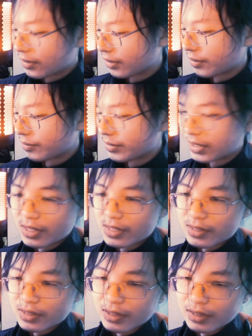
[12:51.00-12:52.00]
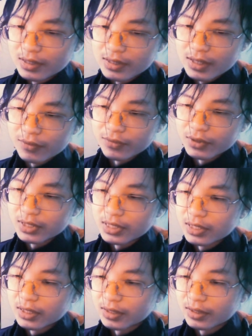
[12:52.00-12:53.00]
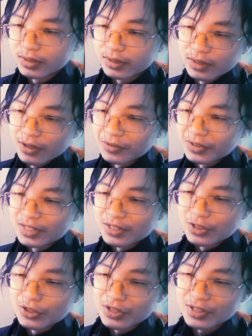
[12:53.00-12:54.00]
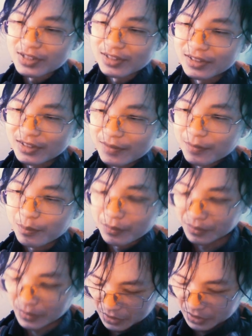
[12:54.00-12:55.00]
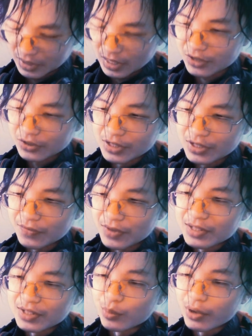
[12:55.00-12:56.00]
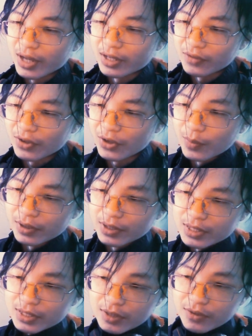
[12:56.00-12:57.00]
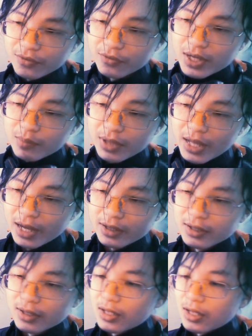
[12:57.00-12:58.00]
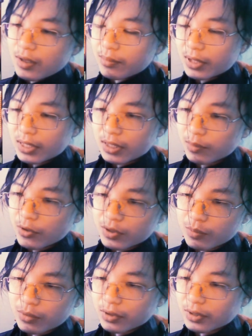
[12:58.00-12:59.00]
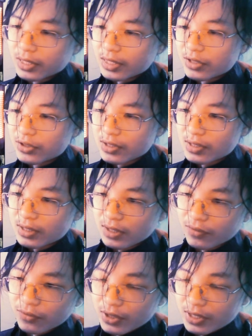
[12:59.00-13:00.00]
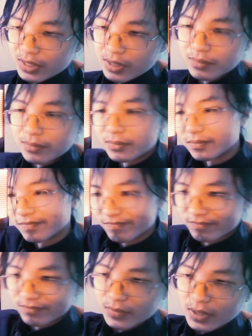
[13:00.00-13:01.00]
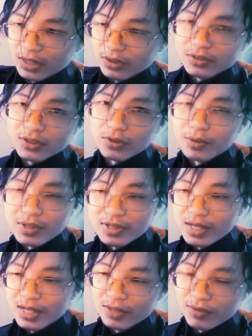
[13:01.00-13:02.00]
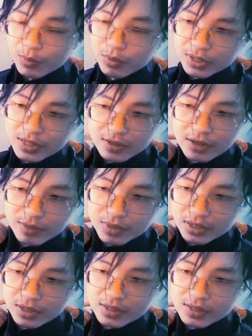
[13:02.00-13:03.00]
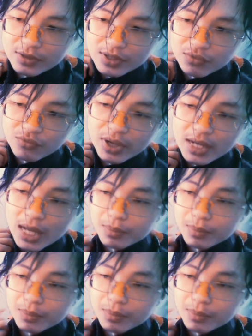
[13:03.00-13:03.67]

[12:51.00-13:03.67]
because it's definitely not only does it actually fits the branding very well because it's a red and black, but most importantly, it just frees up. I look so insane if I put this on because there's this red napkin